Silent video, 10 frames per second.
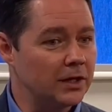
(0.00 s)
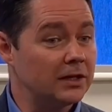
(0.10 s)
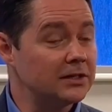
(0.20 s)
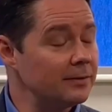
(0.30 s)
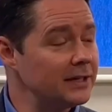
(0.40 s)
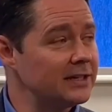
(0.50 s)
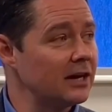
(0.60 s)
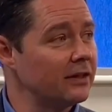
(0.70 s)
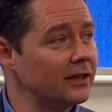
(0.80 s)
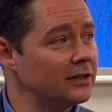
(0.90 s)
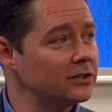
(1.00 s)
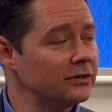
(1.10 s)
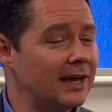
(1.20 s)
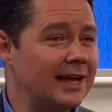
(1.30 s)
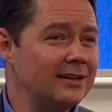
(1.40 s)
yeah, dumbing down of the
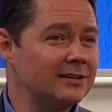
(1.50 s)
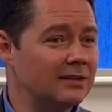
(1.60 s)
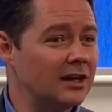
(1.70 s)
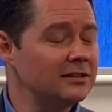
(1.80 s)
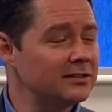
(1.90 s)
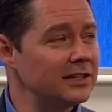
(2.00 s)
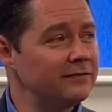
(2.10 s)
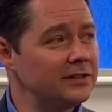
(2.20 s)
industry and unsafe